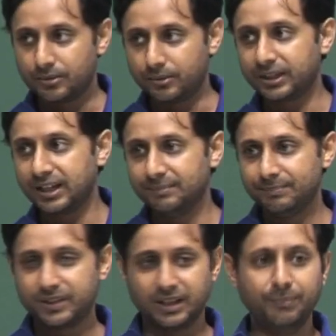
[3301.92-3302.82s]
Okay,
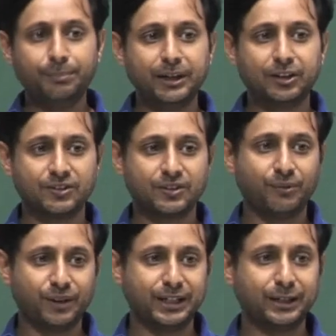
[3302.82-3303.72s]
the impedance
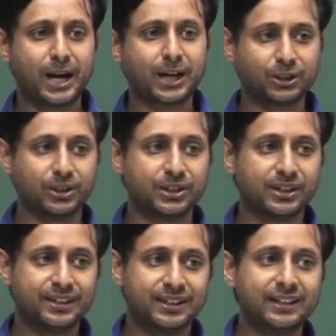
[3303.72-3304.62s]
of an inductor
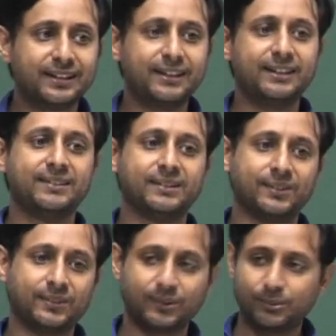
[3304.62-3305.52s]

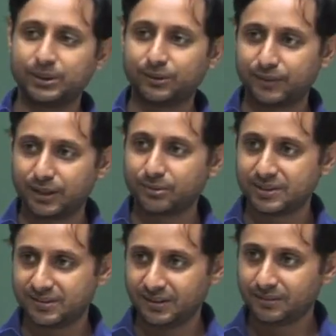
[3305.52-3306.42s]
increases with
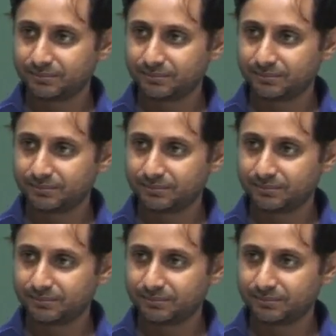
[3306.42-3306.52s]
frequency.